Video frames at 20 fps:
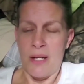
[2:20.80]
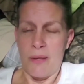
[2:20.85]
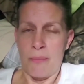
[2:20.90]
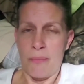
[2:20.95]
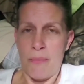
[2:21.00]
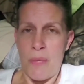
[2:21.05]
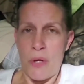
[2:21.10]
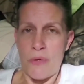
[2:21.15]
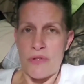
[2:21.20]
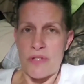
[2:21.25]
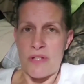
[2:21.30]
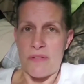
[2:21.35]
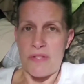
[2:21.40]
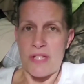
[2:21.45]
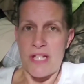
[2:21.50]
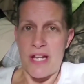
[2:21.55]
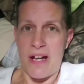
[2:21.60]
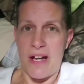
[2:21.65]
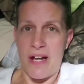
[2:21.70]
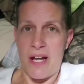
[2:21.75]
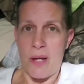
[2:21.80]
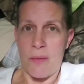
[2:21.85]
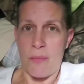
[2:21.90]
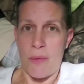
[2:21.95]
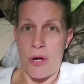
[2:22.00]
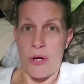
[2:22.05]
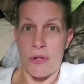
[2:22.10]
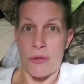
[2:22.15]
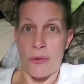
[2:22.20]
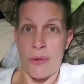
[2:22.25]
Most of the time
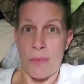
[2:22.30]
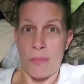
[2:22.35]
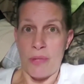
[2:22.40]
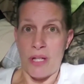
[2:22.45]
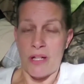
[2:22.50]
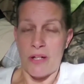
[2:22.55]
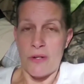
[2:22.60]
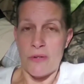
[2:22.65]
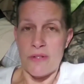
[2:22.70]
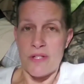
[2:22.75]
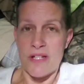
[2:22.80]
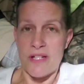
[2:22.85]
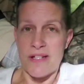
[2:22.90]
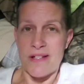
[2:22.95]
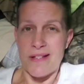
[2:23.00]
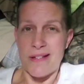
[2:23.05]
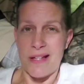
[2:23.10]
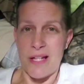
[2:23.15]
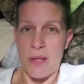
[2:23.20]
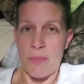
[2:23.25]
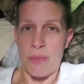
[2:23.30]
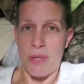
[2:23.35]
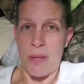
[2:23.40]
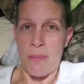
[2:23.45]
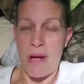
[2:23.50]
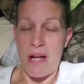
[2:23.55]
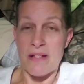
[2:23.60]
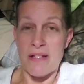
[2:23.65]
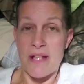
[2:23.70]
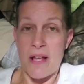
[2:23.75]
our gremlin goes to sleep at
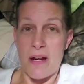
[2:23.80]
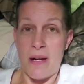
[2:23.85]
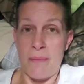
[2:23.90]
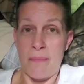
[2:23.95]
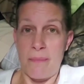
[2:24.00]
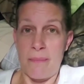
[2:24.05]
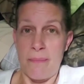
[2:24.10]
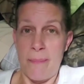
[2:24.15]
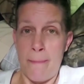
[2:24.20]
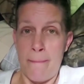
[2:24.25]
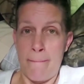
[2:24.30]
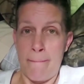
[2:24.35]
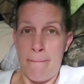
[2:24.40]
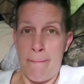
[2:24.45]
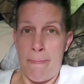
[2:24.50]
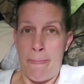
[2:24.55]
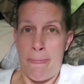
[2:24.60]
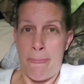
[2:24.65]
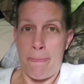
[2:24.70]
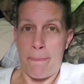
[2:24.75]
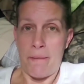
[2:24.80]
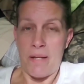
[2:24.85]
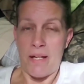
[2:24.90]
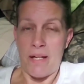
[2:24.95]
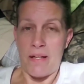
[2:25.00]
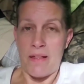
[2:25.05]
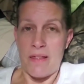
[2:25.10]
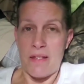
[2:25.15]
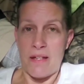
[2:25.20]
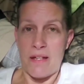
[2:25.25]
about sunup,
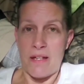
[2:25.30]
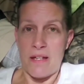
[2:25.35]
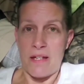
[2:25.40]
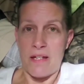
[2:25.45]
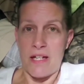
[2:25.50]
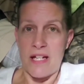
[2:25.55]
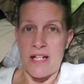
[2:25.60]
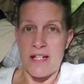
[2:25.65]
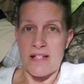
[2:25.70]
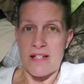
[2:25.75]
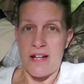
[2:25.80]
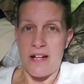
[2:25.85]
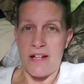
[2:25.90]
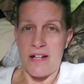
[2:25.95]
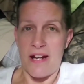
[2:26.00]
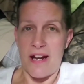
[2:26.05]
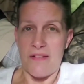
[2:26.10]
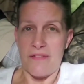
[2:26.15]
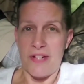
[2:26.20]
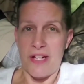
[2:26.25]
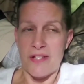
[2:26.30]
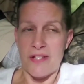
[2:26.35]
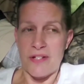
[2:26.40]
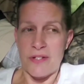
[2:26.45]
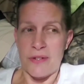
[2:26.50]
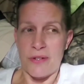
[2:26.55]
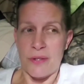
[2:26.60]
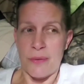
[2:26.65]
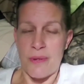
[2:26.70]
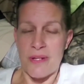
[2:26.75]
and then he's not in evidence
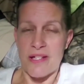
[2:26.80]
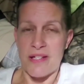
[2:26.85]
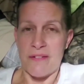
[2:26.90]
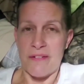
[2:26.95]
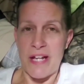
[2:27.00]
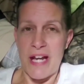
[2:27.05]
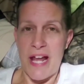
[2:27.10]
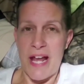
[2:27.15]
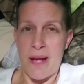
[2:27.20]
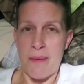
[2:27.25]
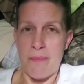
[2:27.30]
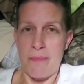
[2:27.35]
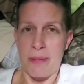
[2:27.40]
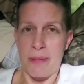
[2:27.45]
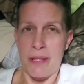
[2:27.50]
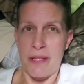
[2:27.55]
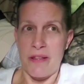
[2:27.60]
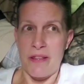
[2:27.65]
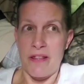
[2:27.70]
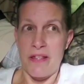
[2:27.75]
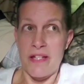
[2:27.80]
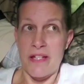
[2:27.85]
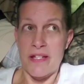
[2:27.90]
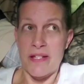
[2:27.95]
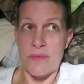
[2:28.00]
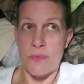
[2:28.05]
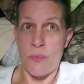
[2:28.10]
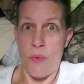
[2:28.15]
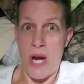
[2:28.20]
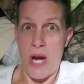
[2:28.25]
during the rest of the day. But
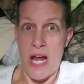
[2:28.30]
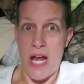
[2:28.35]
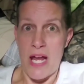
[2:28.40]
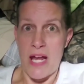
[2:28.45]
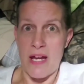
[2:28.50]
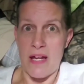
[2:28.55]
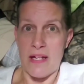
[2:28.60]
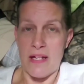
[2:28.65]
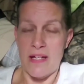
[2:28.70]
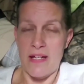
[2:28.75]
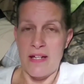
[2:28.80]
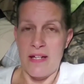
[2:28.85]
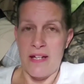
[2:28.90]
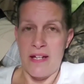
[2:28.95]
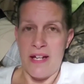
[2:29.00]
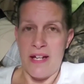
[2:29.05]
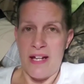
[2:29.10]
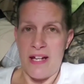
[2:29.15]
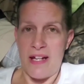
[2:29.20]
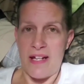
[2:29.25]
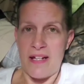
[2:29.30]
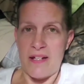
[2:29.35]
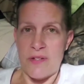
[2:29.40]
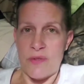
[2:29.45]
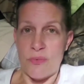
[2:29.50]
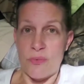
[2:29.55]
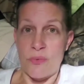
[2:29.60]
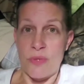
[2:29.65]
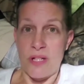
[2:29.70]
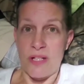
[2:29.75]
this week he's
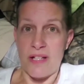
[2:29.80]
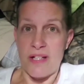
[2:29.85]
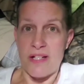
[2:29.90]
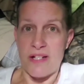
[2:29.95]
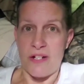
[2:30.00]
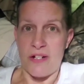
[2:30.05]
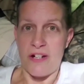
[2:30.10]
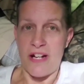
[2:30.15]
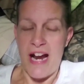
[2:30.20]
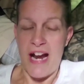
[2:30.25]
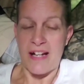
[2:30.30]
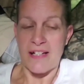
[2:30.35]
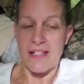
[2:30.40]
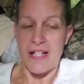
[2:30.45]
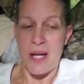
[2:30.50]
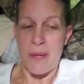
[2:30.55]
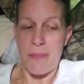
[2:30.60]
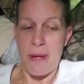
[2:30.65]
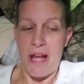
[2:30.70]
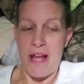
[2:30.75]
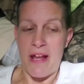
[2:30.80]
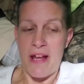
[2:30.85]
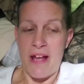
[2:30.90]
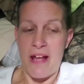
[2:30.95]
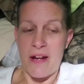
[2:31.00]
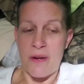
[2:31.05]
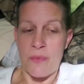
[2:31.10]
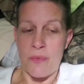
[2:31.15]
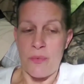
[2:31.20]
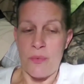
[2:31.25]
really started to act up,
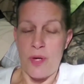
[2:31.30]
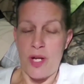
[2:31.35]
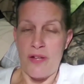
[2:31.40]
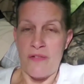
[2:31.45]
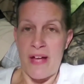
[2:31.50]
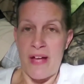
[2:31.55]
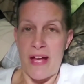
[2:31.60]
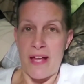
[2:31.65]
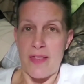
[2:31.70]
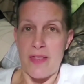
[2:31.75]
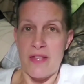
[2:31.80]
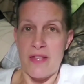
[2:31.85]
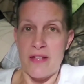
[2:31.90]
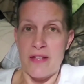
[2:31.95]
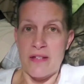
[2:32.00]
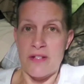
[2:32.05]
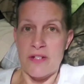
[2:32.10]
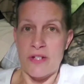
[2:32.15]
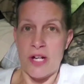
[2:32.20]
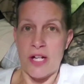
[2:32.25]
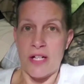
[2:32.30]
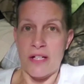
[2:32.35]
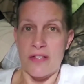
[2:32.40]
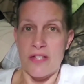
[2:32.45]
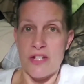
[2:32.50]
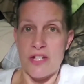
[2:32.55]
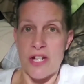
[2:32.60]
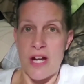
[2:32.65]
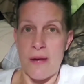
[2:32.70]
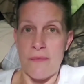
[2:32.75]
and we've had the truck in the
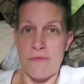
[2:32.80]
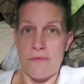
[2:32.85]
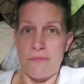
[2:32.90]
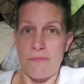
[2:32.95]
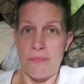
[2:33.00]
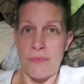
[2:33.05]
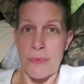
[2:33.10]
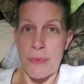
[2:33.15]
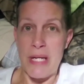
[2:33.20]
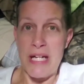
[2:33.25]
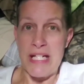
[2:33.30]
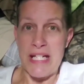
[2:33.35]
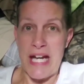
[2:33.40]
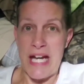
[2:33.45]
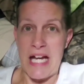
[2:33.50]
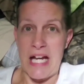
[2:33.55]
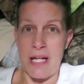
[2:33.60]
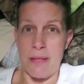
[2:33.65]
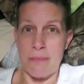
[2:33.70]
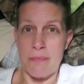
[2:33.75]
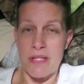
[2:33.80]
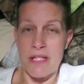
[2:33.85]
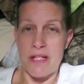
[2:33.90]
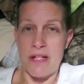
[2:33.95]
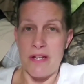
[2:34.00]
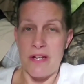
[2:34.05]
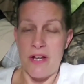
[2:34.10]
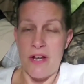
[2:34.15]
shop 3 times